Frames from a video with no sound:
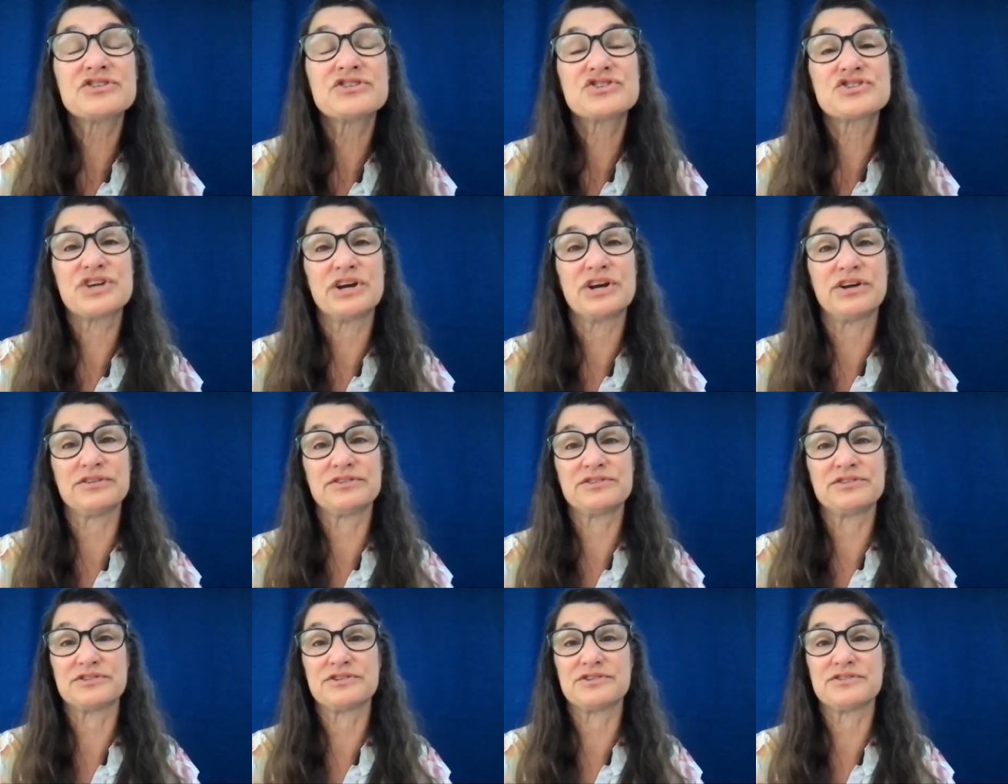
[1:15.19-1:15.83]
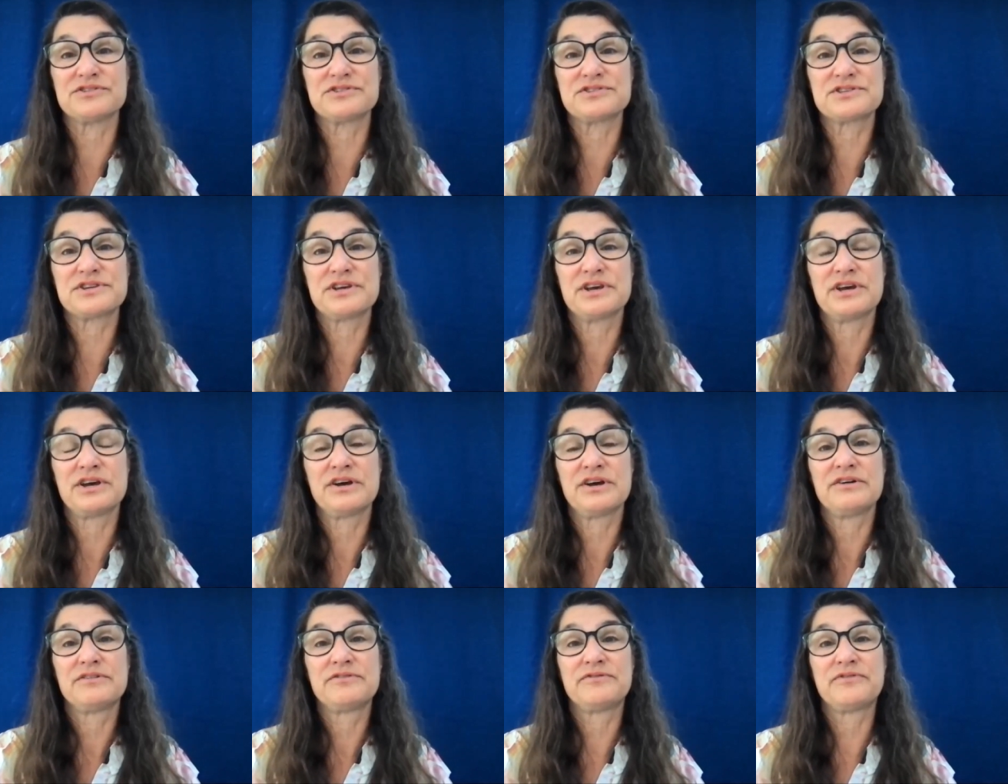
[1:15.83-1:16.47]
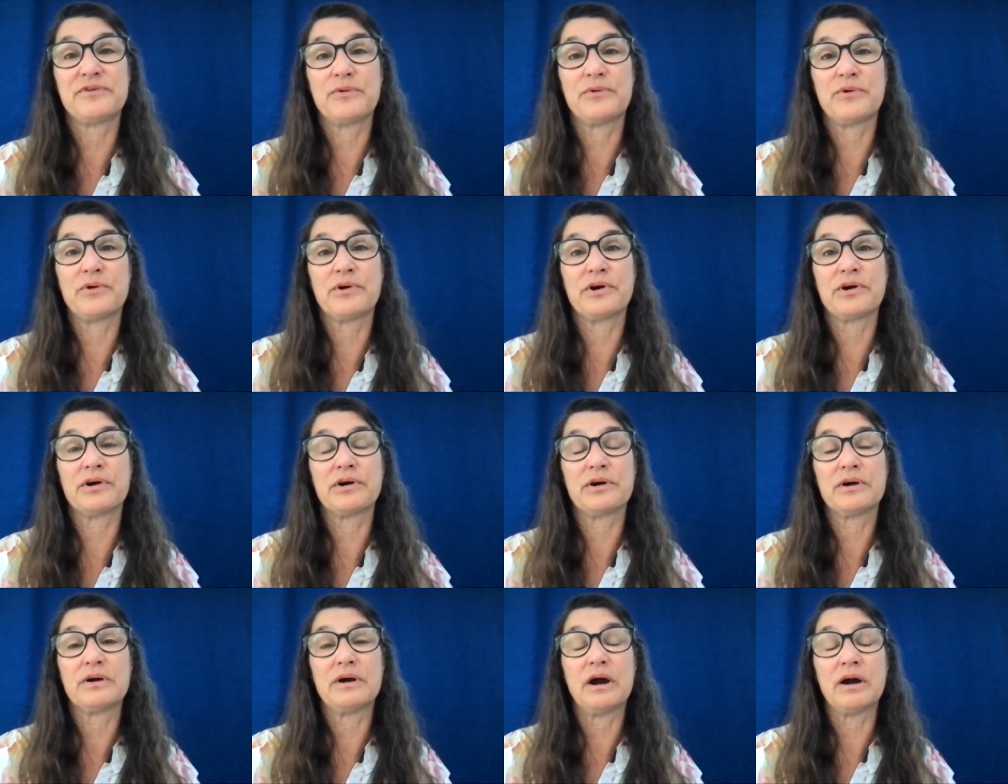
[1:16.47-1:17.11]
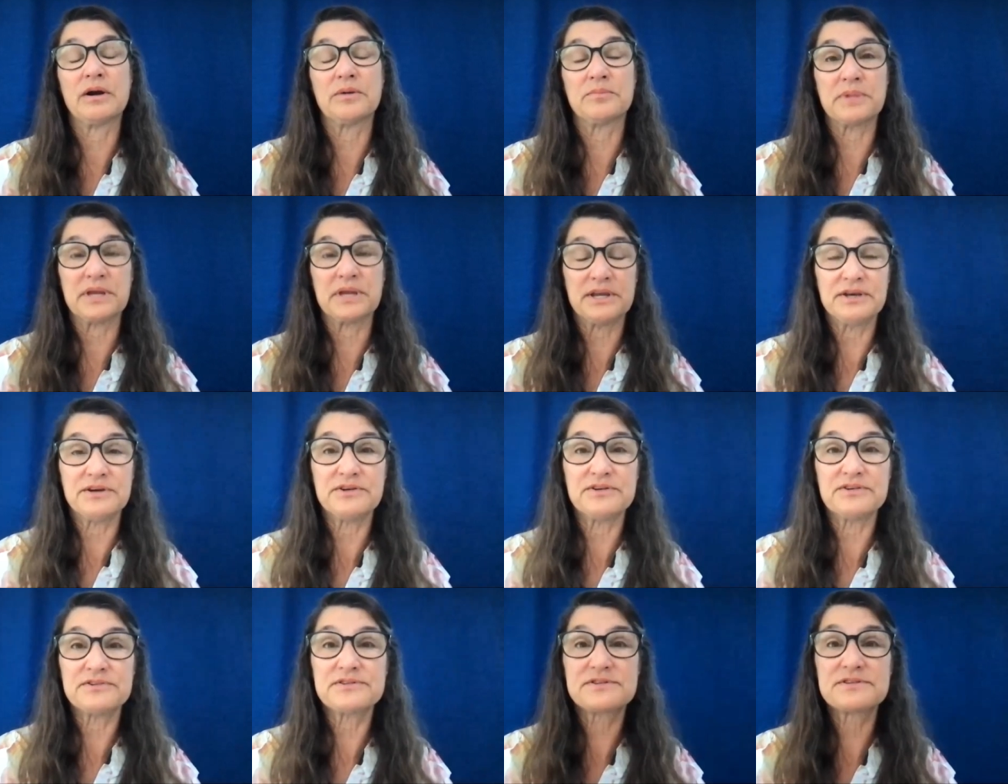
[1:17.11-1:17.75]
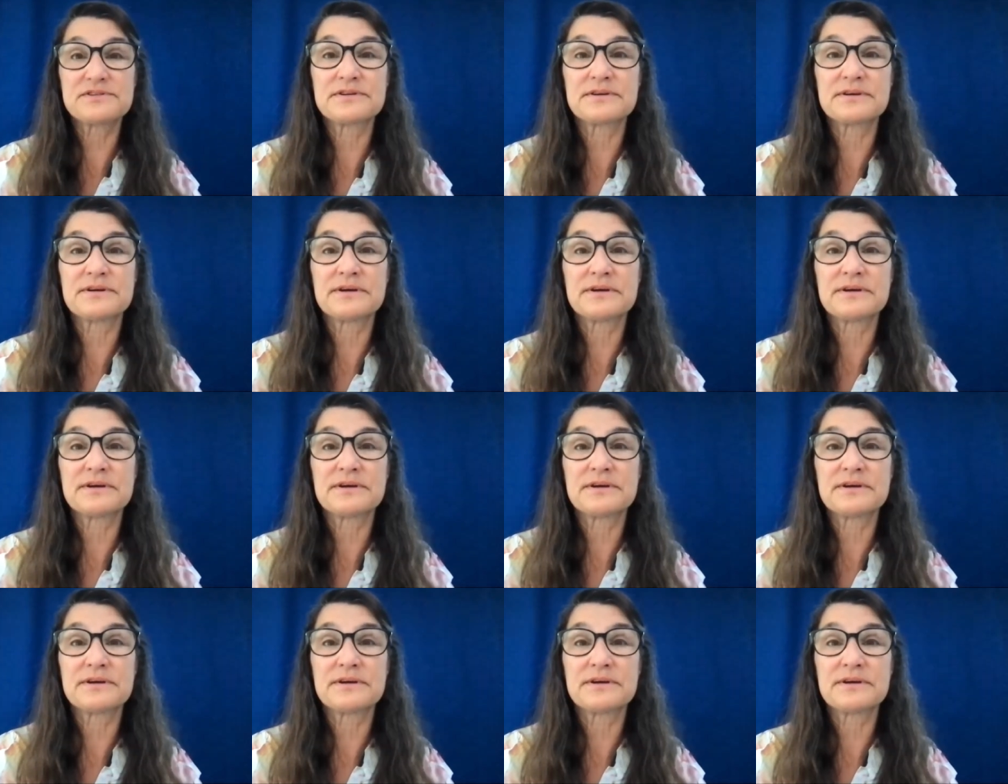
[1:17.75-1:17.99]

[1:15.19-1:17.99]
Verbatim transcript: shelters for our meals.